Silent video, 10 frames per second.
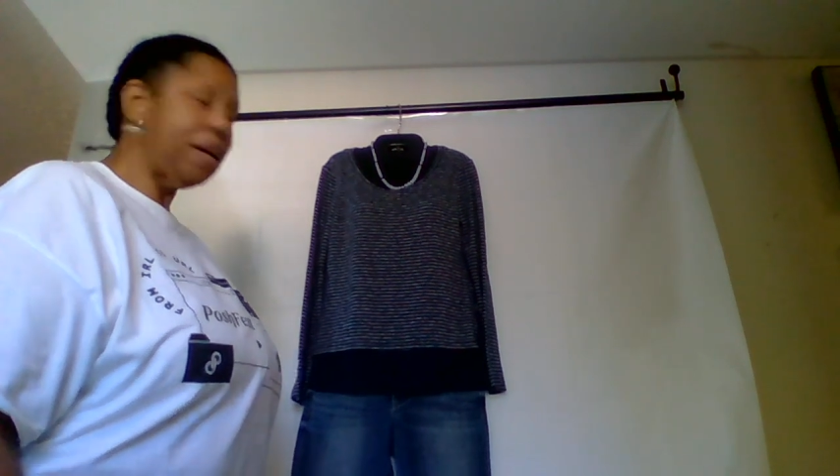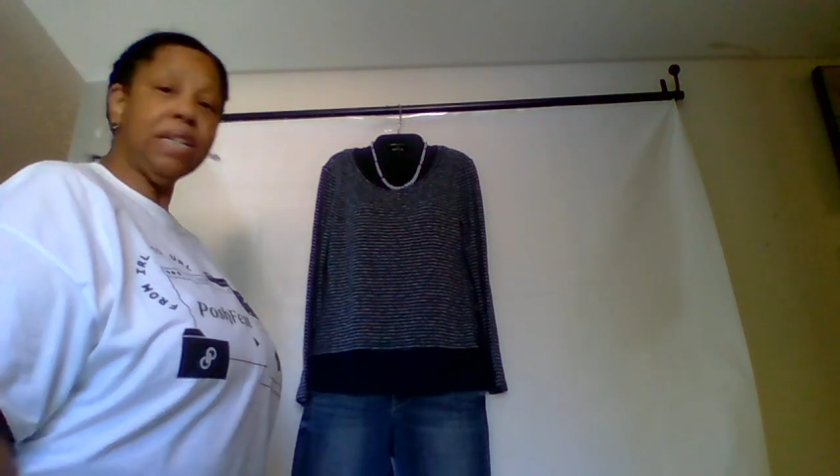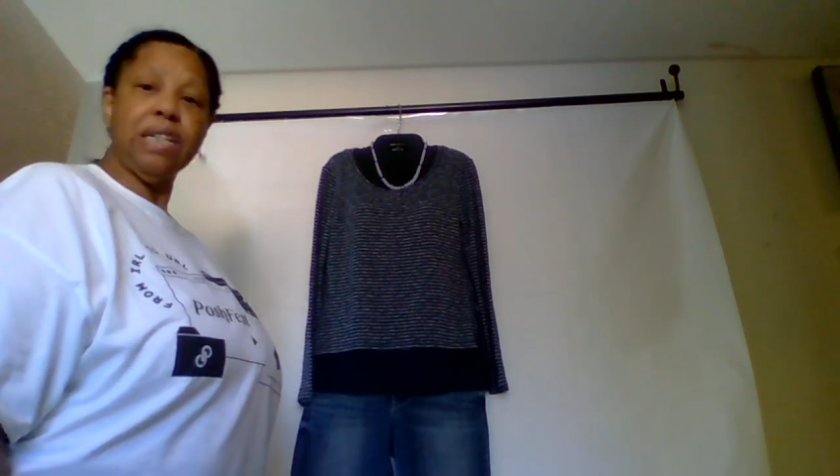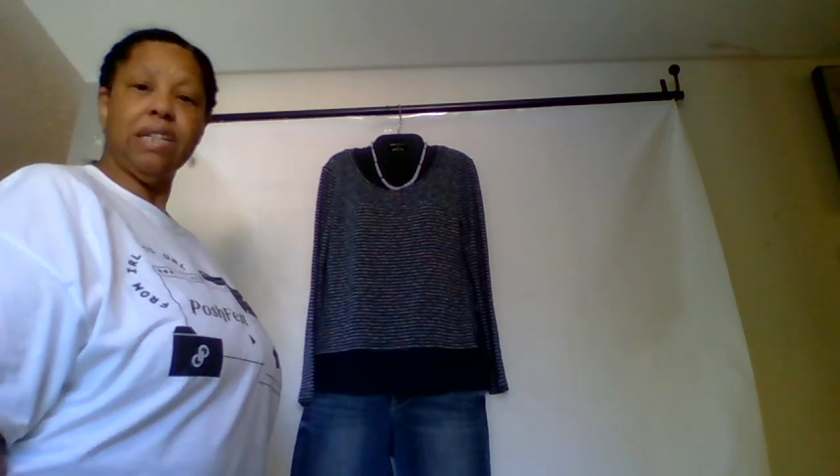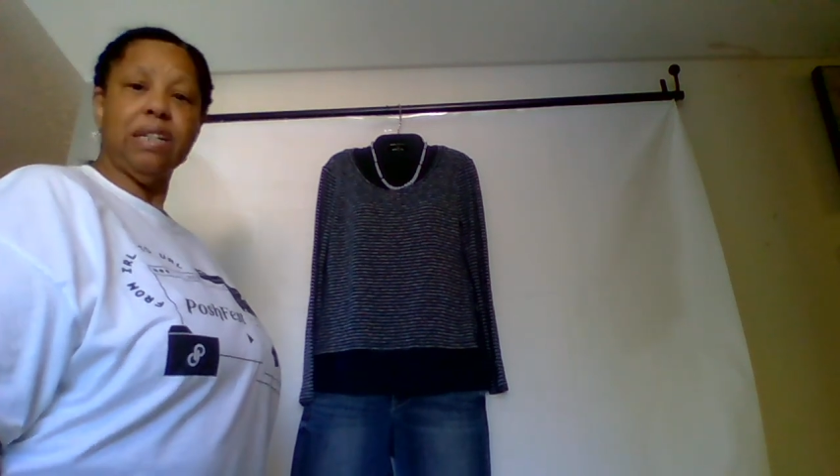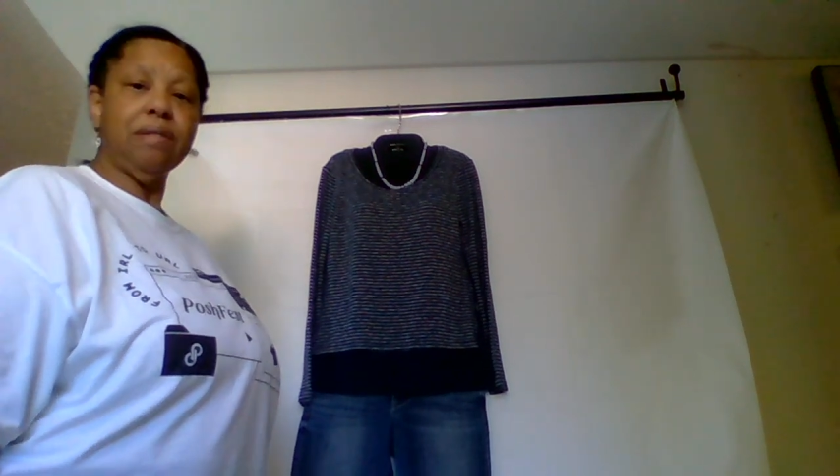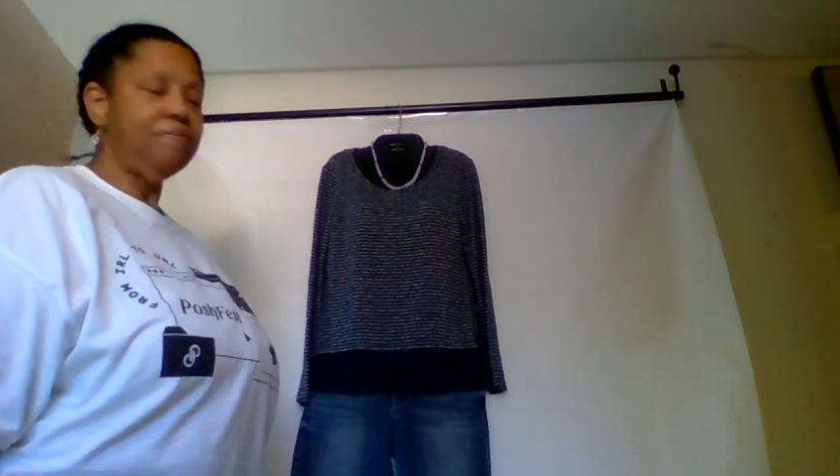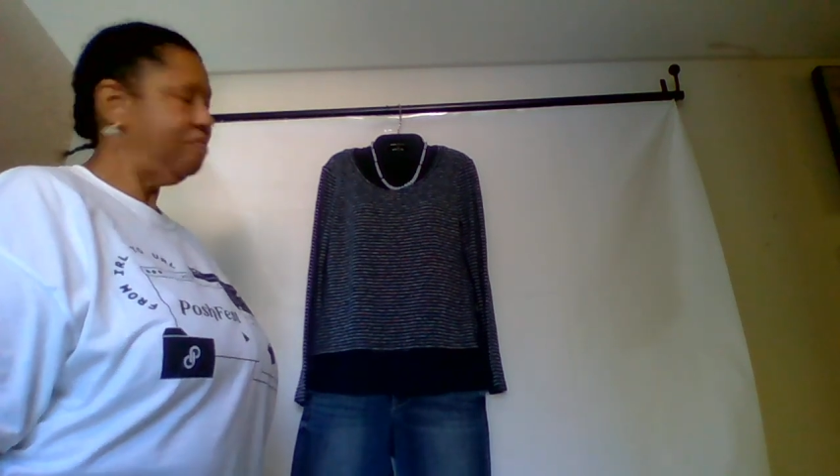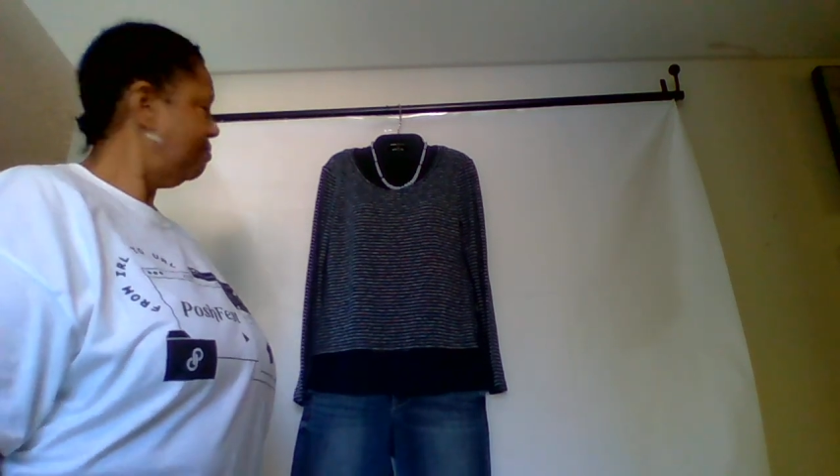winter,